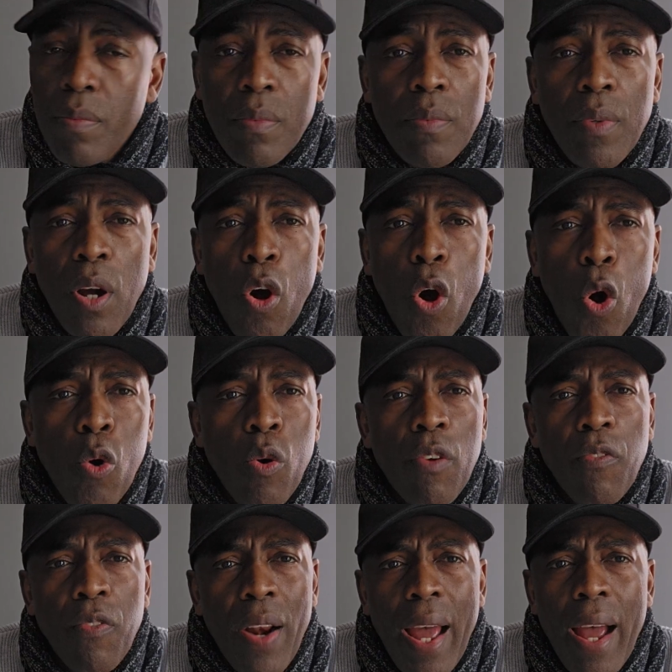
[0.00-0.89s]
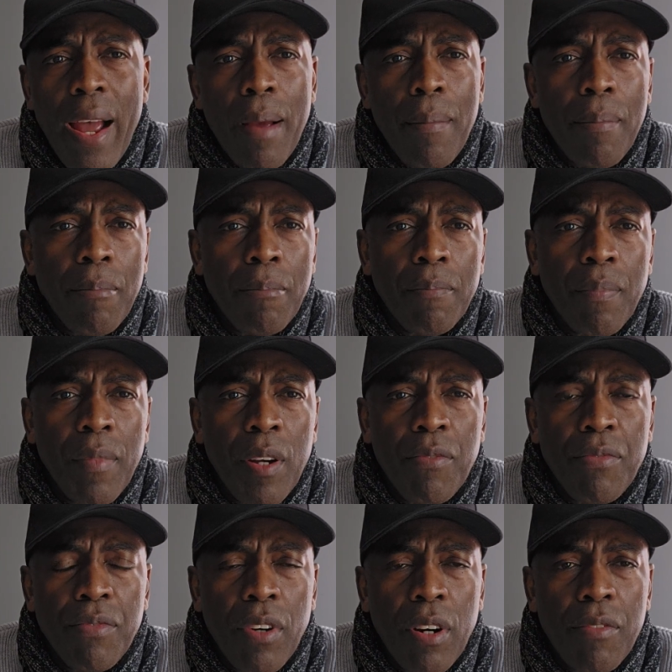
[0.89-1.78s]
a horrifying
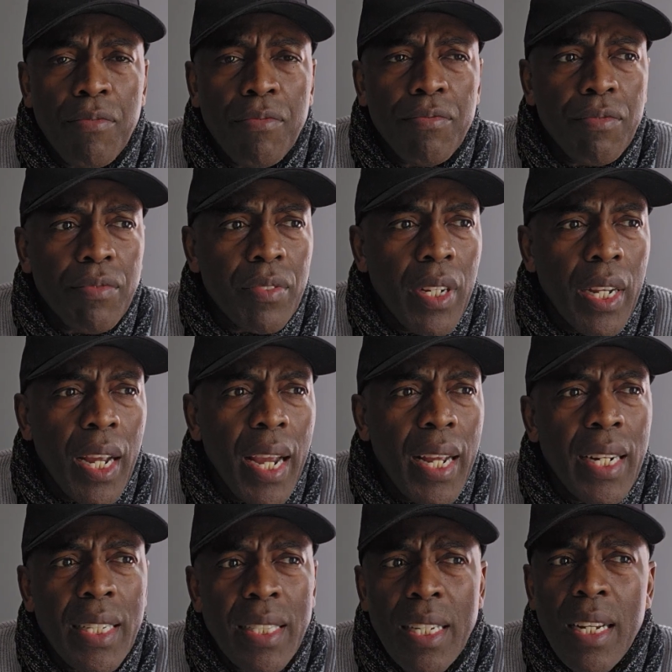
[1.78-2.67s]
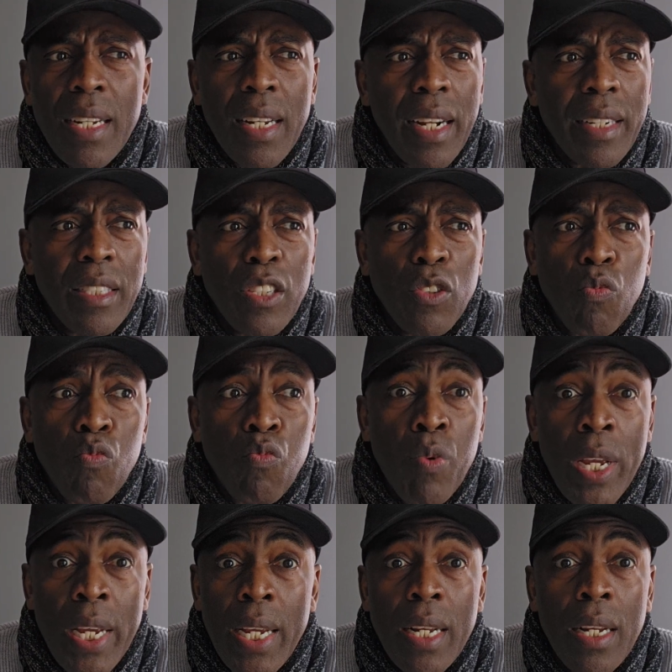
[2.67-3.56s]
of, of anything that is
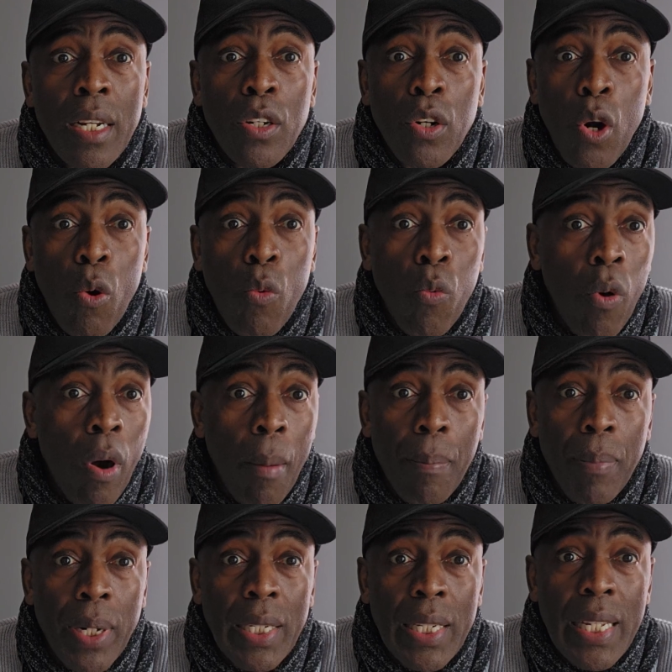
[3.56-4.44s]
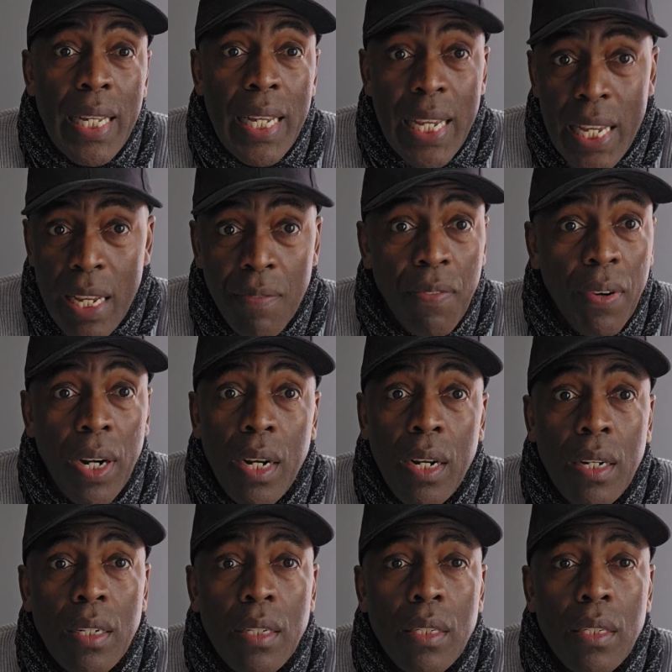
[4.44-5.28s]
wicked and corrupt and evil.